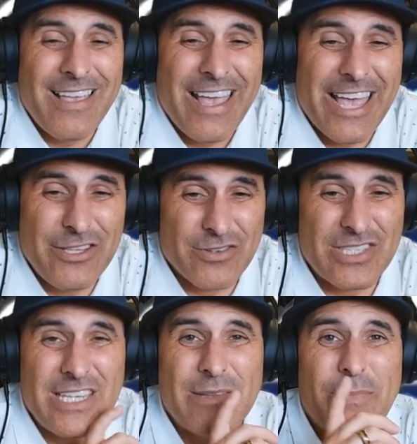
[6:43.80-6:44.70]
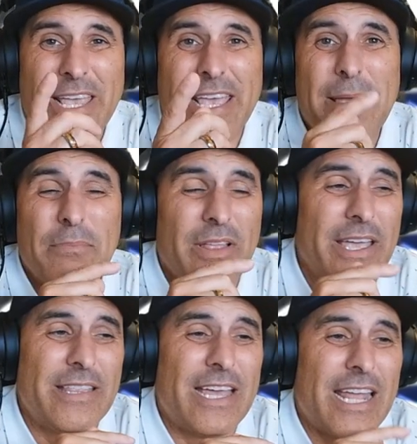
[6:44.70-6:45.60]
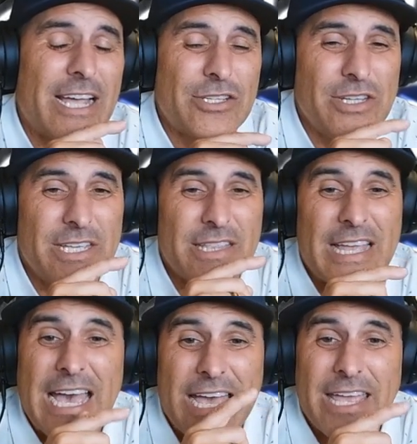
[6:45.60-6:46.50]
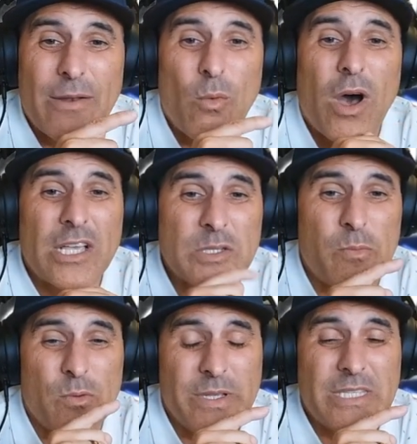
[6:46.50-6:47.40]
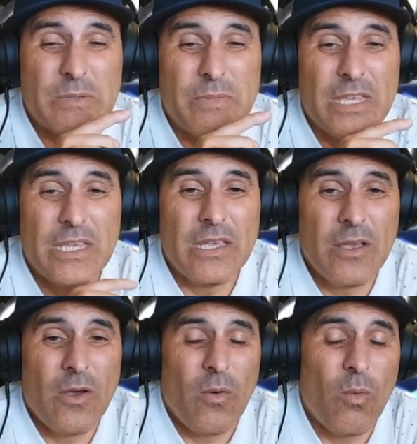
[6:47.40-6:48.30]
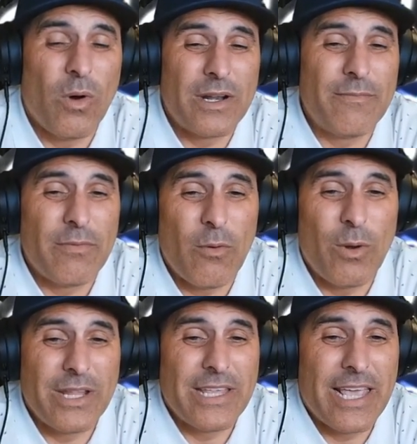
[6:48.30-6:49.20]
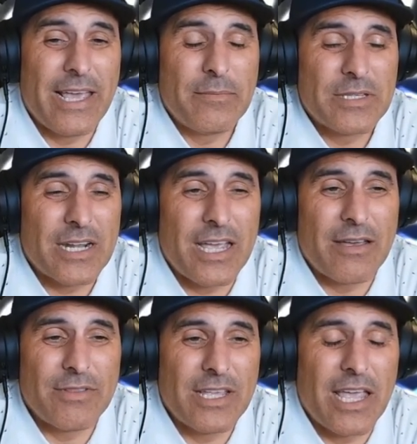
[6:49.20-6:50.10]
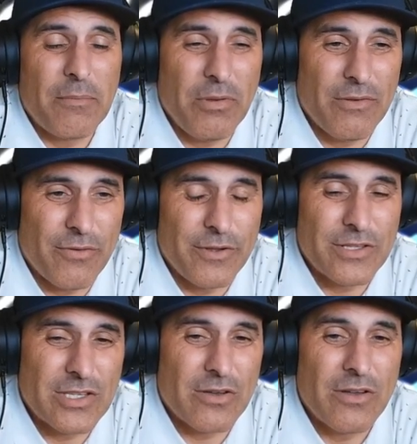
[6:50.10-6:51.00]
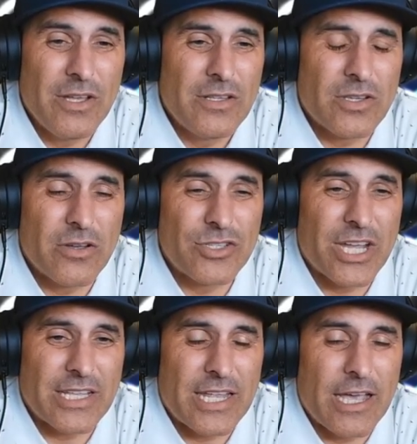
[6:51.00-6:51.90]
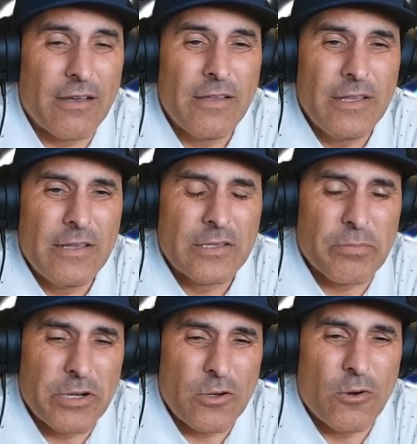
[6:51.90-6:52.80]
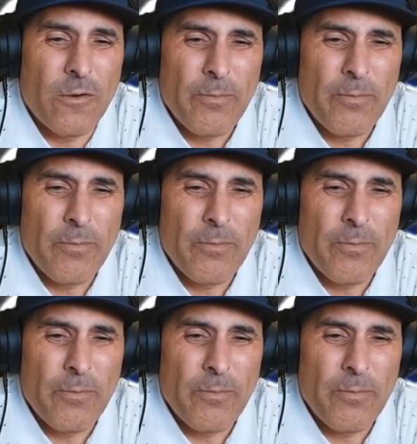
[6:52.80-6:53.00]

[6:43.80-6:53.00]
And you'll see in my gameplay that I actually get that, and Wasp wins me one of the games that I have in the gameplay for you. So go check that out. It's pretty cool.